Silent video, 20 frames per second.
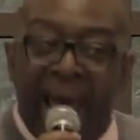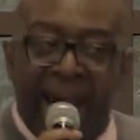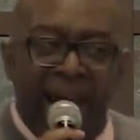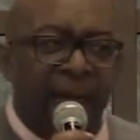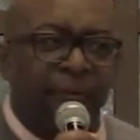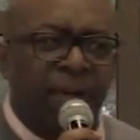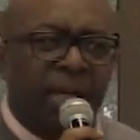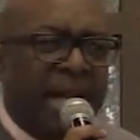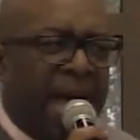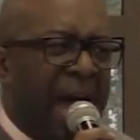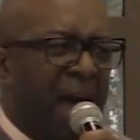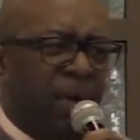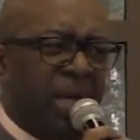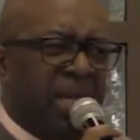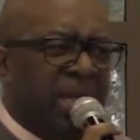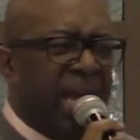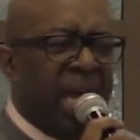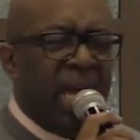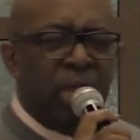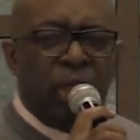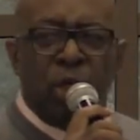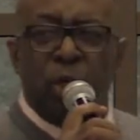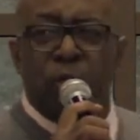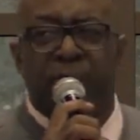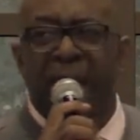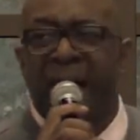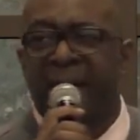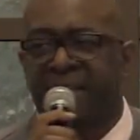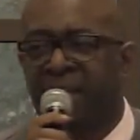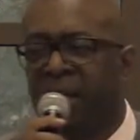every now and then you've
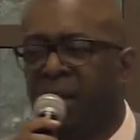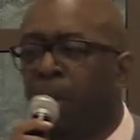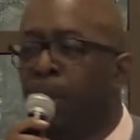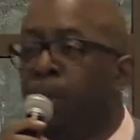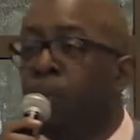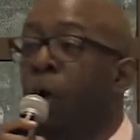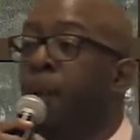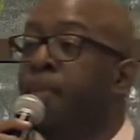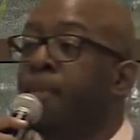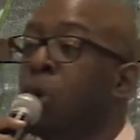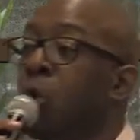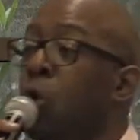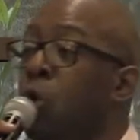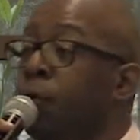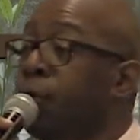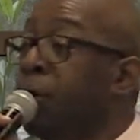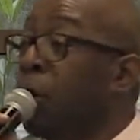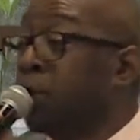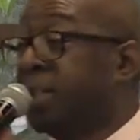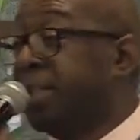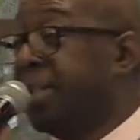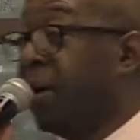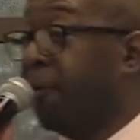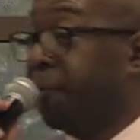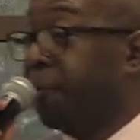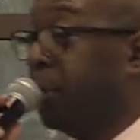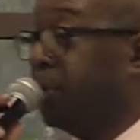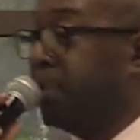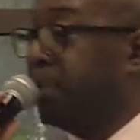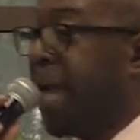got to remove yourself
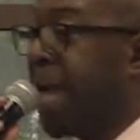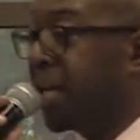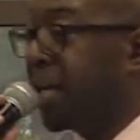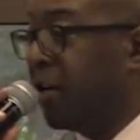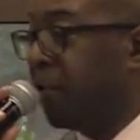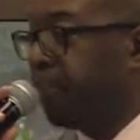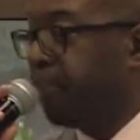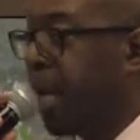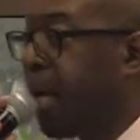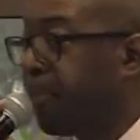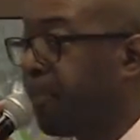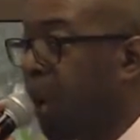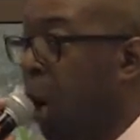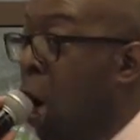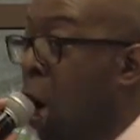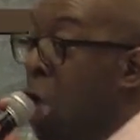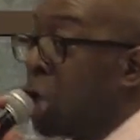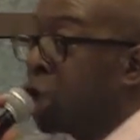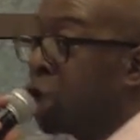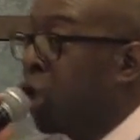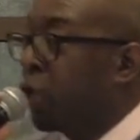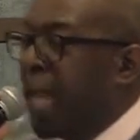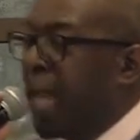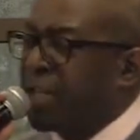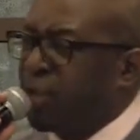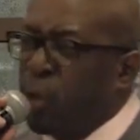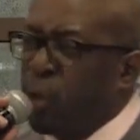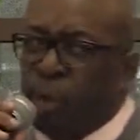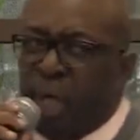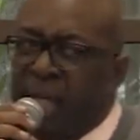from negative people so that
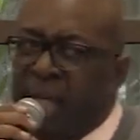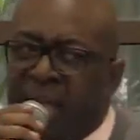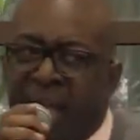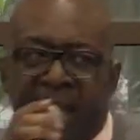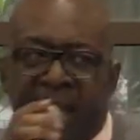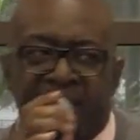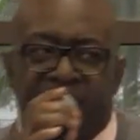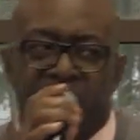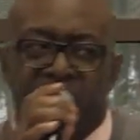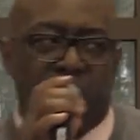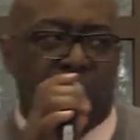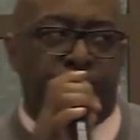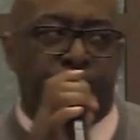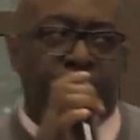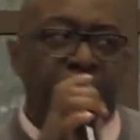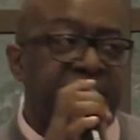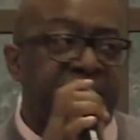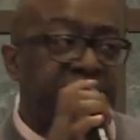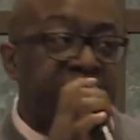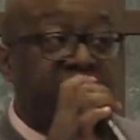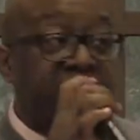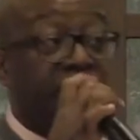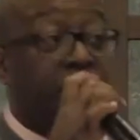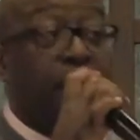you can get into the presence of a